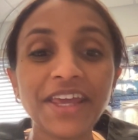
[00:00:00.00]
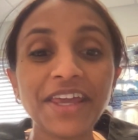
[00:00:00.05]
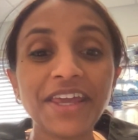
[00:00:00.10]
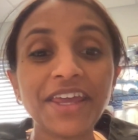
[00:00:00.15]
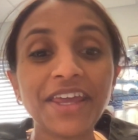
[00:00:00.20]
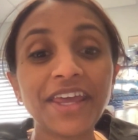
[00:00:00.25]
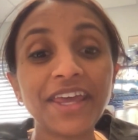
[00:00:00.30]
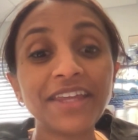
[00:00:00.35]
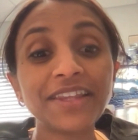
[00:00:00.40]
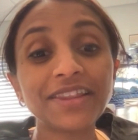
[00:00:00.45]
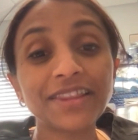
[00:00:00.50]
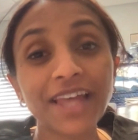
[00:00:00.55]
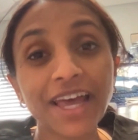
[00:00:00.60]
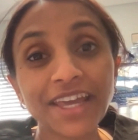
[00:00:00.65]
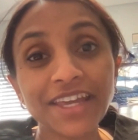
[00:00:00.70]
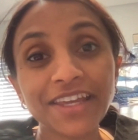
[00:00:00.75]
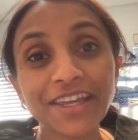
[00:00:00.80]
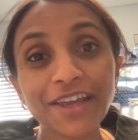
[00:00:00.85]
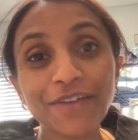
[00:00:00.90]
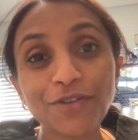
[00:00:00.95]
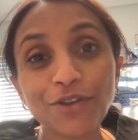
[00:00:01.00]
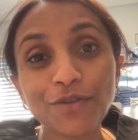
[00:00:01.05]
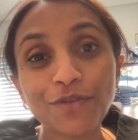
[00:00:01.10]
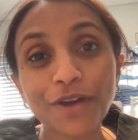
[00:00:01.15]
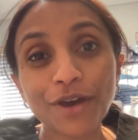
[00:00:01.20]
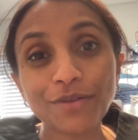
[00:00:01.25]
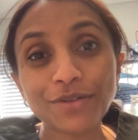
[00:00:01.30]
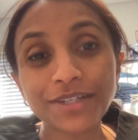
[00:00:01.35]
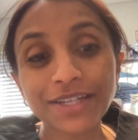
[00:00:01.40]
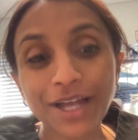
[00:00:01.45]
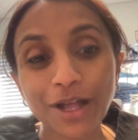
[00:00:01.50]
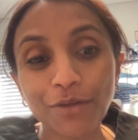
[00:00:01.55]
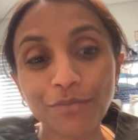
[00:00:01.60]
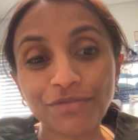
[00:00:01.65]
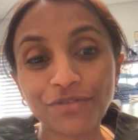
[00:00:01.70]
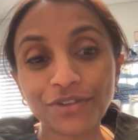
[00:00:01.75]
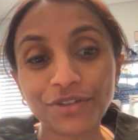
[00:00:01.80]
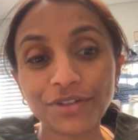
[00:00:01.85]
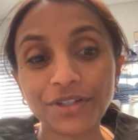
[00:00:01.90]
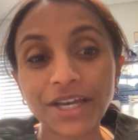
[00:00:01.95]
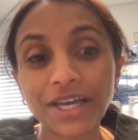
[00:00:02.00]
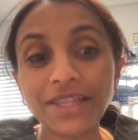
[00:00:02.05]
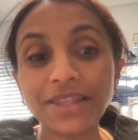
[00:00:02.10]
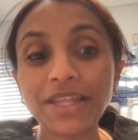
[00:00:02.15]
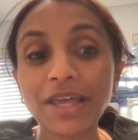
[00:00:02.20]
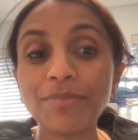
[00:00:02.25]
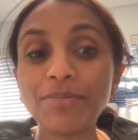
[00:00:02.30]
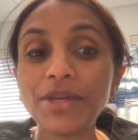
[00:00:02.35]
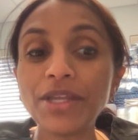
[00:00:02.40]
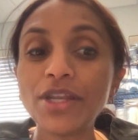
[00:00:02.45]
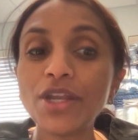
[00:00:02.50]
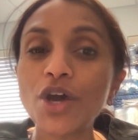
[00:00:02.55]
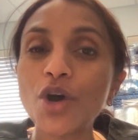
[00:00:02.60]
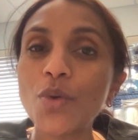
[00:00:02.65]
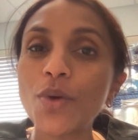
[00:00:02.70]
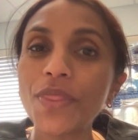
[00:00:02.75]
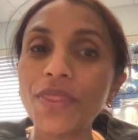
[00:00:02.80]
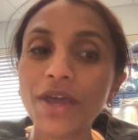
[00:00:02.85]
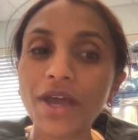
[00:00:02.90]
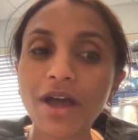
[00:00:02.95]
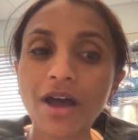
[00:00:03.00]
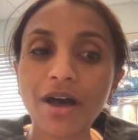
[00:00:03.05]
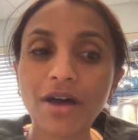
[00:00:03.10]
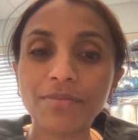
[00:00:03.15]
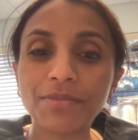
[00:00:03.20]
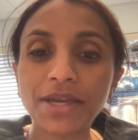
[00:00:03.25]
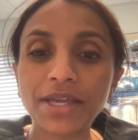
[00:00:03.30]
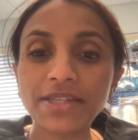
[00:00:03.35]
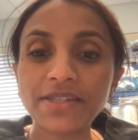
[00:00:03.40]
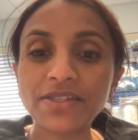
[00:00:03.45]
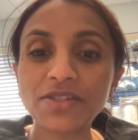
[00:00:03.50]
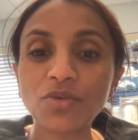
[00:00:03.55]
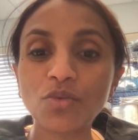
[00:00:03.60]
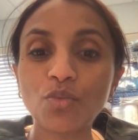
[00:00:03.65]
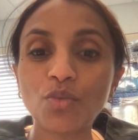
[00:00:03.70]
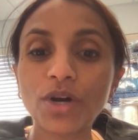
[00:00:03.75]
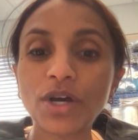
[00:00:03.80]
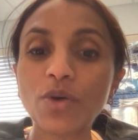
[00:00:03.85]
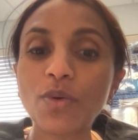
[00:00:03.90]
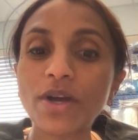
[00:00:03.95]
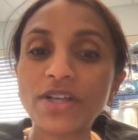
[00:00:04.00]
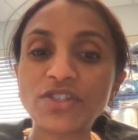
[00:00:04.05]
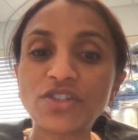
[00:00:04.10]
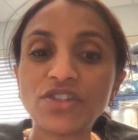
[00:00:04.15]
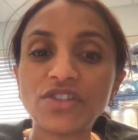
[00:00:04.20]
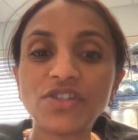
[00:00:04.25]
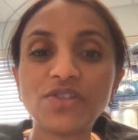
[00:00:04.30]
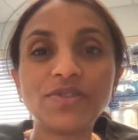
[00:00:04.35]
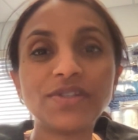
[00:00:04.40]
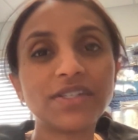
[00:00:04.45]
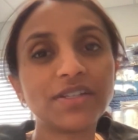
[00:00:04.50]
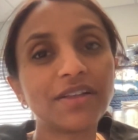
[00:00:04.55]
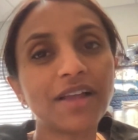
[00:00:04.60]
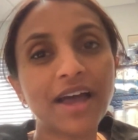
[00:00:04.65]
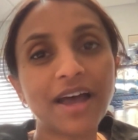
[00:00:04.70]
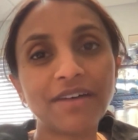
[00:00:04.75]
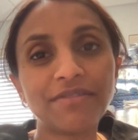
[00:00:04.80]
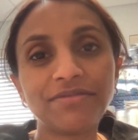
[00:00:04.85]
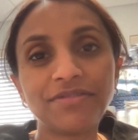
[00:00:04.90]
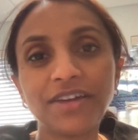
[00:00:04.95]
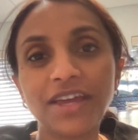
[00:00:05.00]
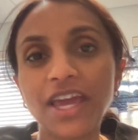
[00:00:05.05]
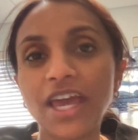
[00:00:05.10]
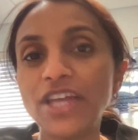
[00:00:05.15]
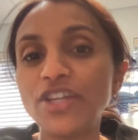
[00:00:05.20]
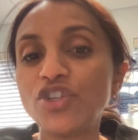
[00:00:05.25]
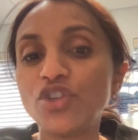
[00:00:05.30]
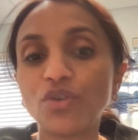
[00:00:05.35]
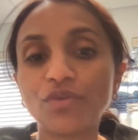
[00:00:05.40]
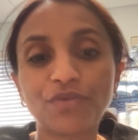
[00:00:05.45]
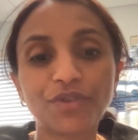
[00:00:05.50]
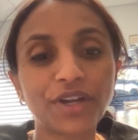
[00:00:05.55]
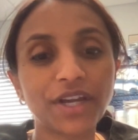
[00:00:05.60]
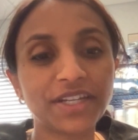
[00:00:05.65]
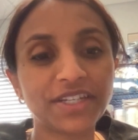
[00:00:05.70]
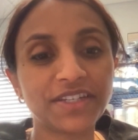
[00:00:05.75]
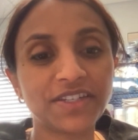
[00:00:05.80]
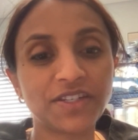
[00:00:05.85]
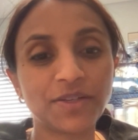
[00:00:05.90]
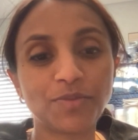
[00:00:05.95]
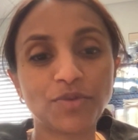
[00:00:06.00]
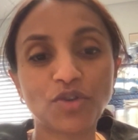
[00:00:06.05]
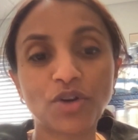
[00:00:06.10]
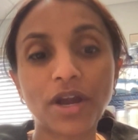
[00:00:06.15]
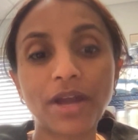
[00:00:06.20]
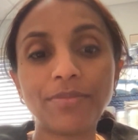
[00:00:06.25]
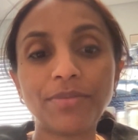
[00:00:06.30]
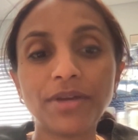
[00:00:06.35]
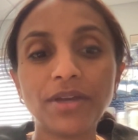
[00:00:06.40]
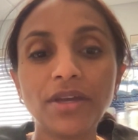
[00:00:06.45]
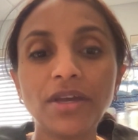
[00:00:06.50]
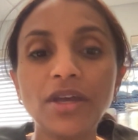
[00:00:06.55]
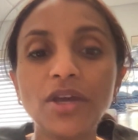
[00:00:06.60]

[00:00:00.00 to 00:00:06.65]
Hit like if you found it helpful and let me know in the comments what questions you still have. And don't forget to subscribe.